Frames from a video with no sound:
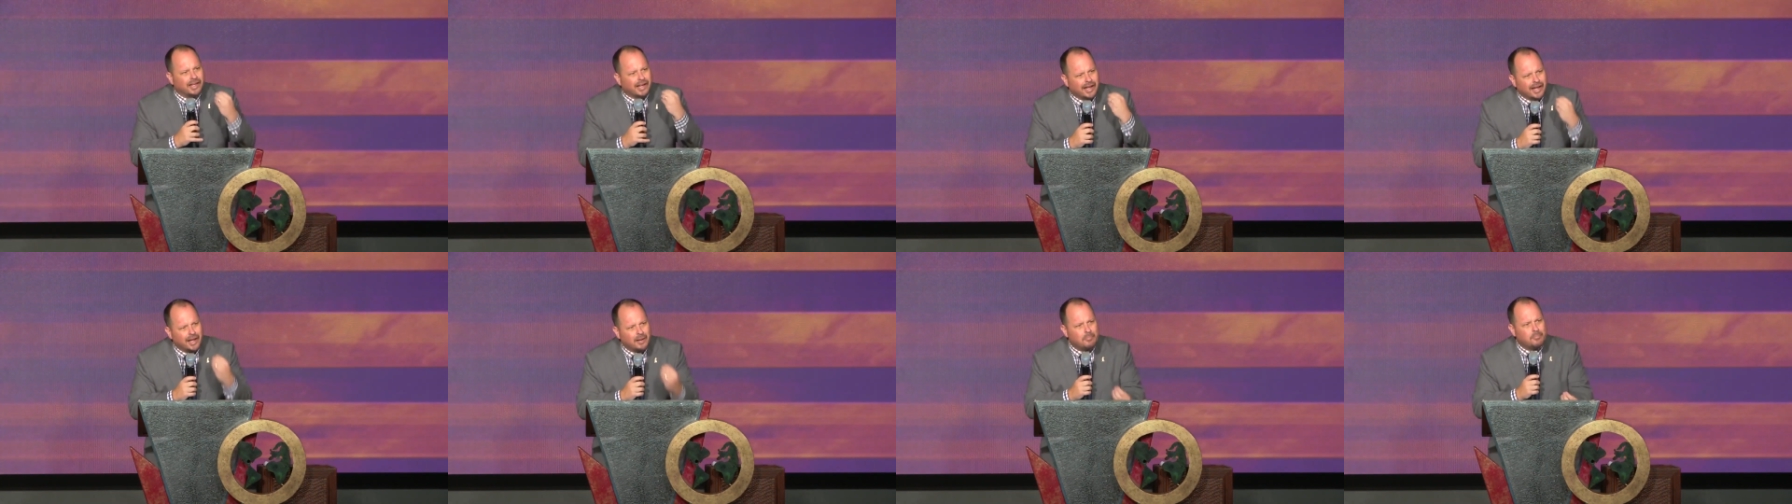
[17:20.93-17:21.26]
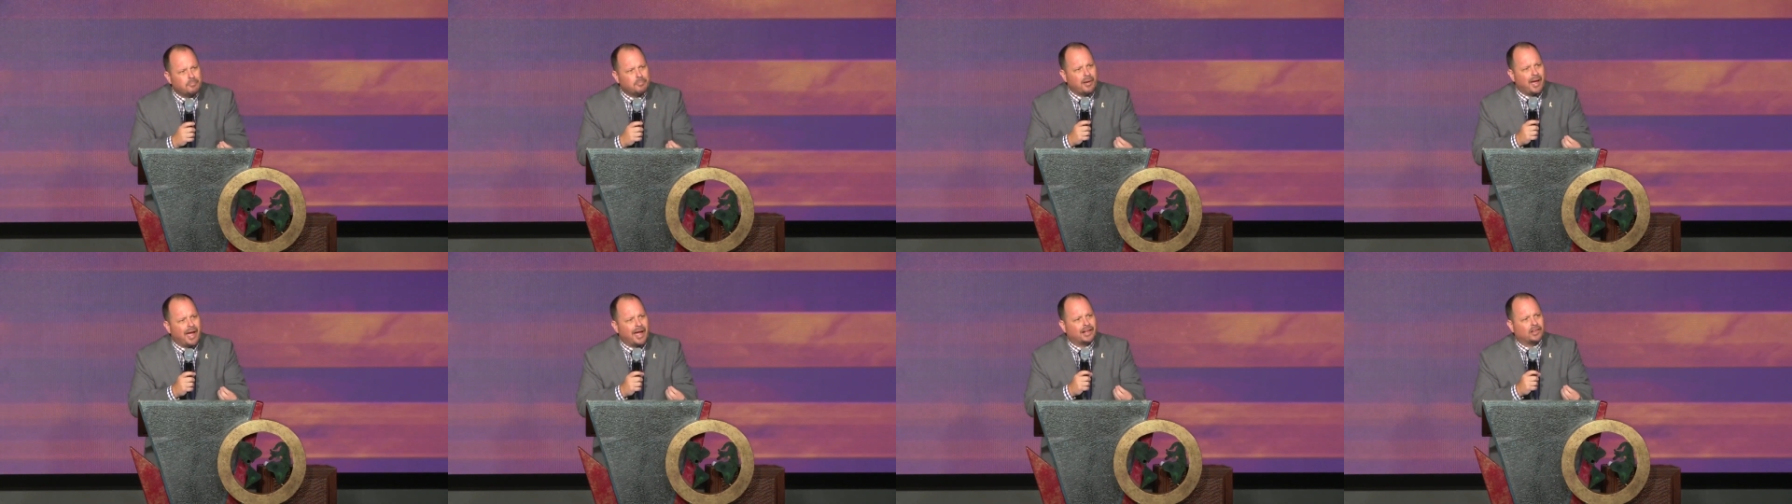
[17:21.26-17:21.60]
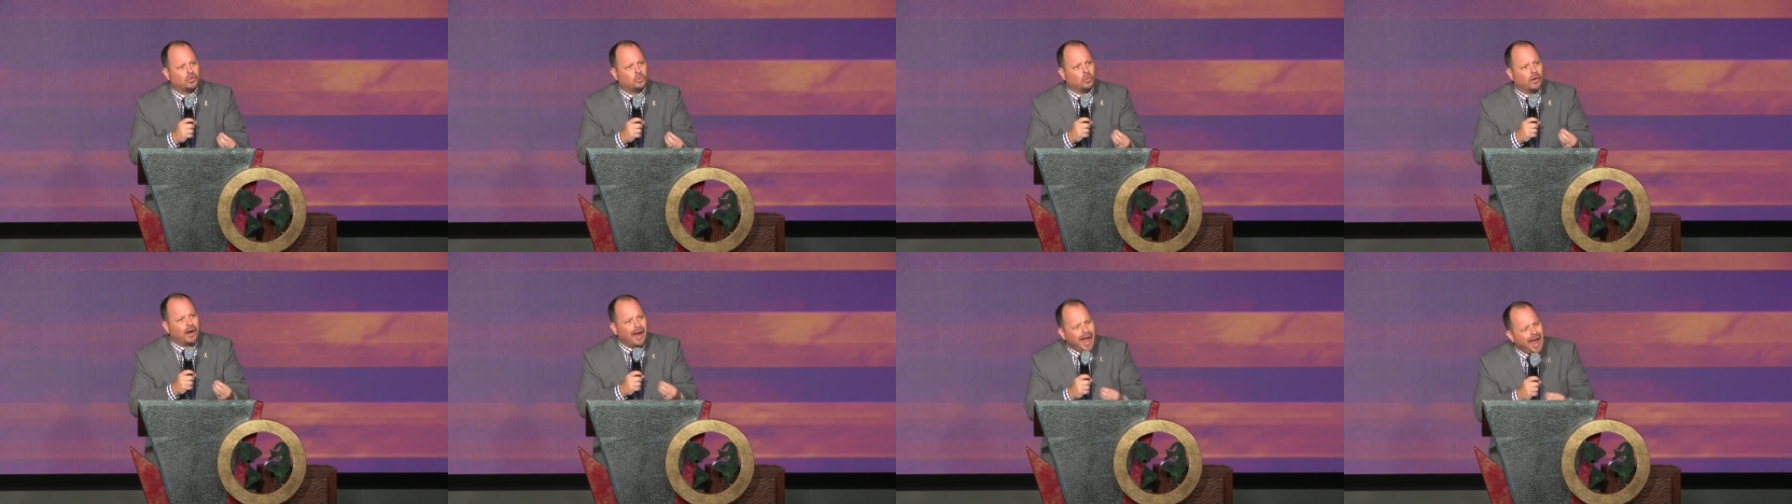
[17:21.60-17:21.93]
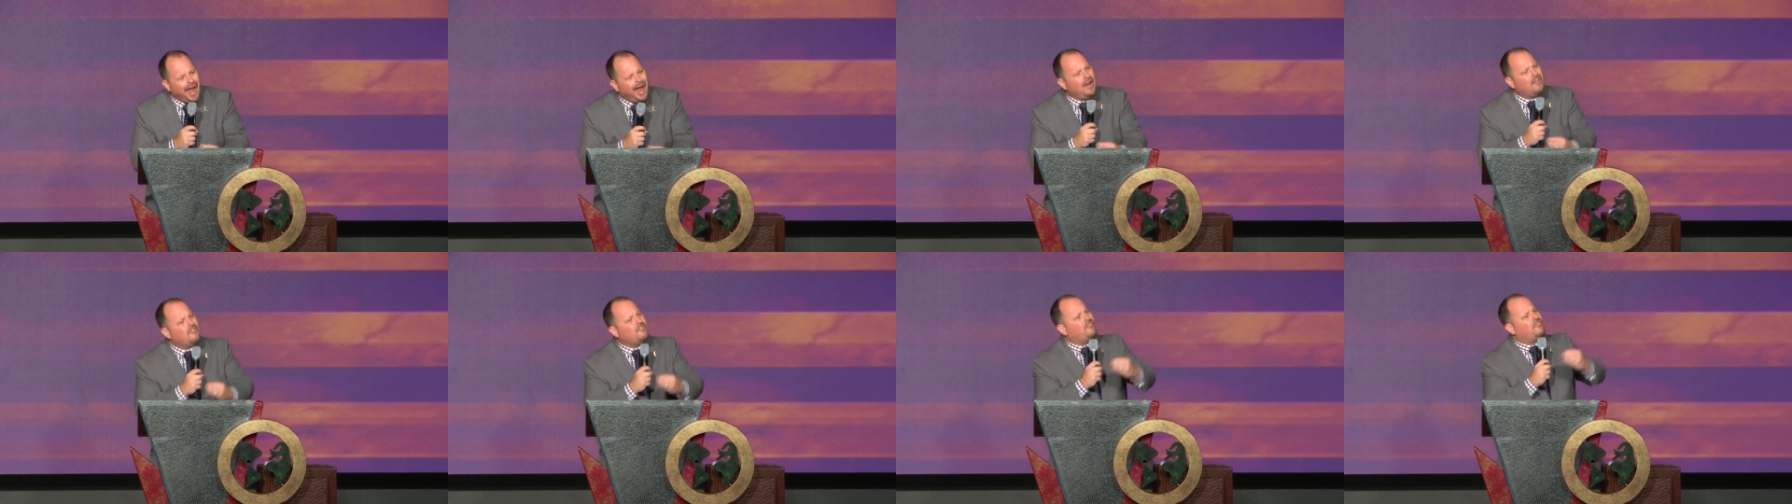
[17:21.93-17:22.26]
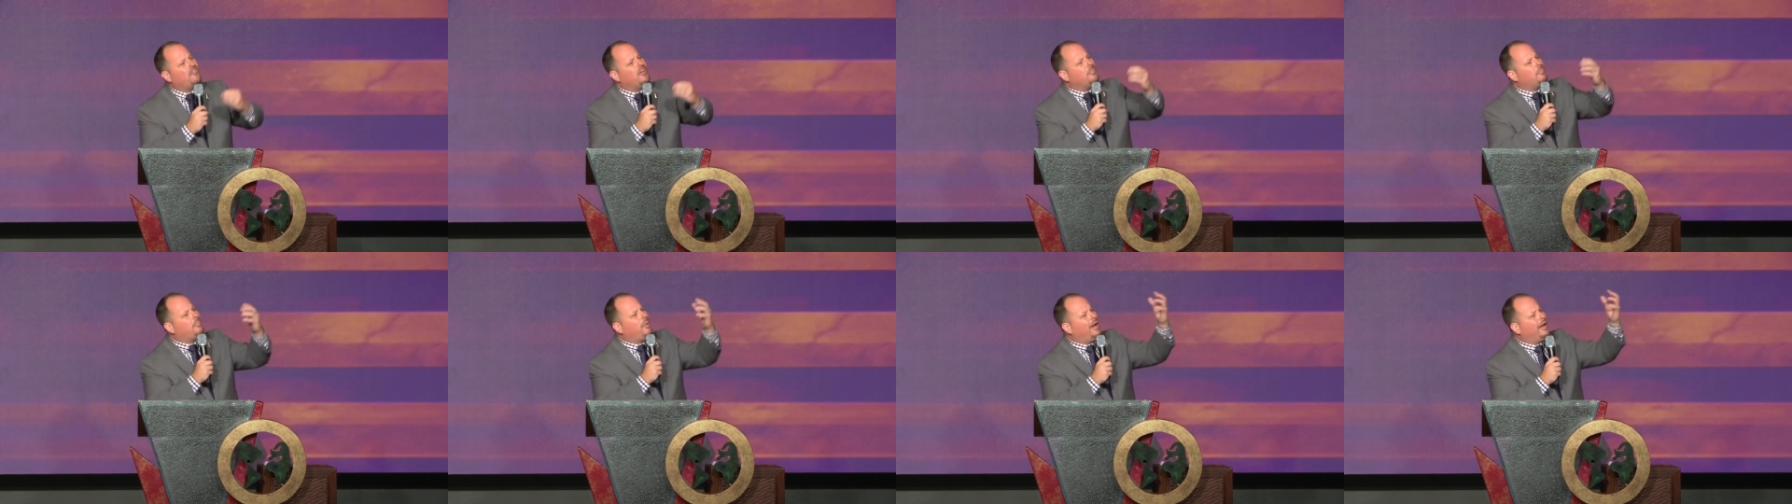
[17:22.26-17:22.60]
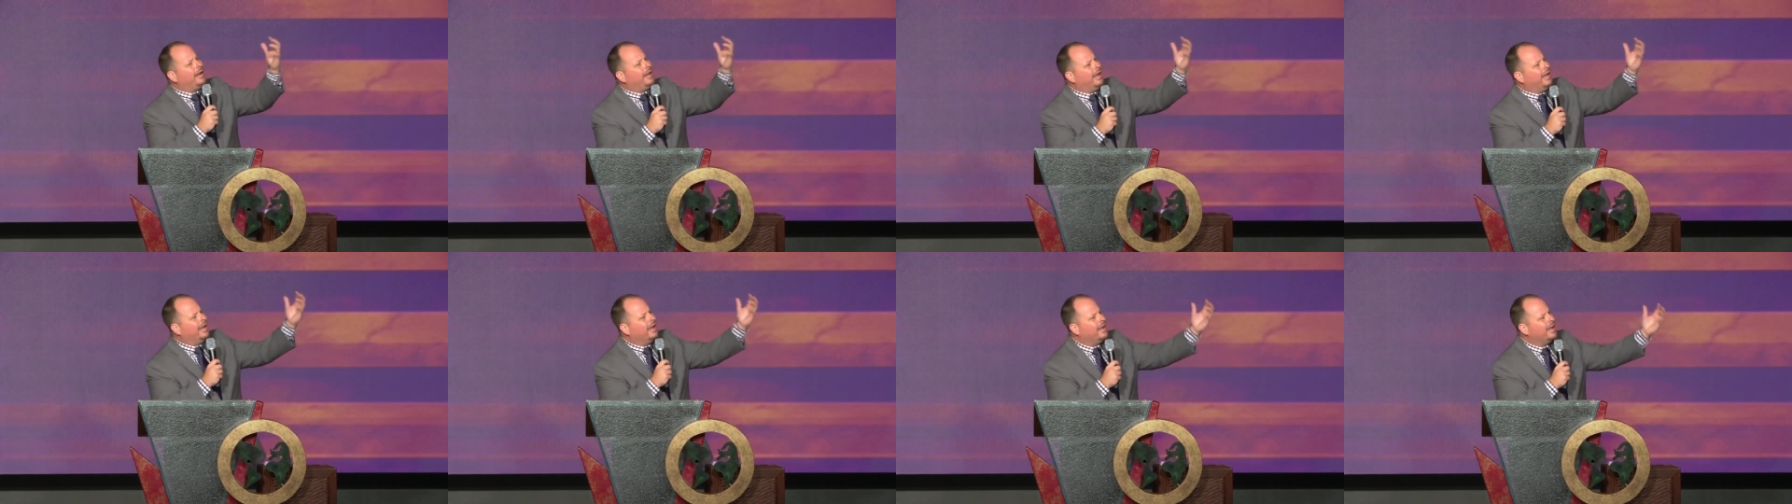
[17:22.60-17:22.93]
an impact where
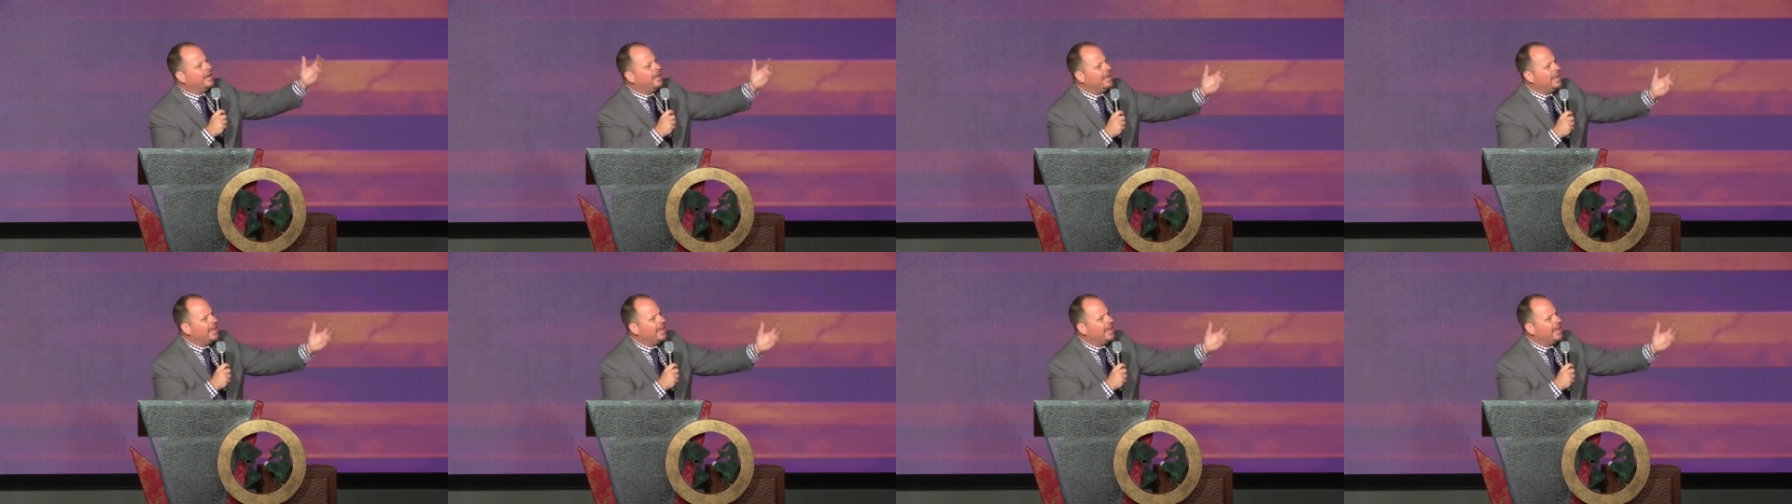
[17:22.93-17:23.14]
everybody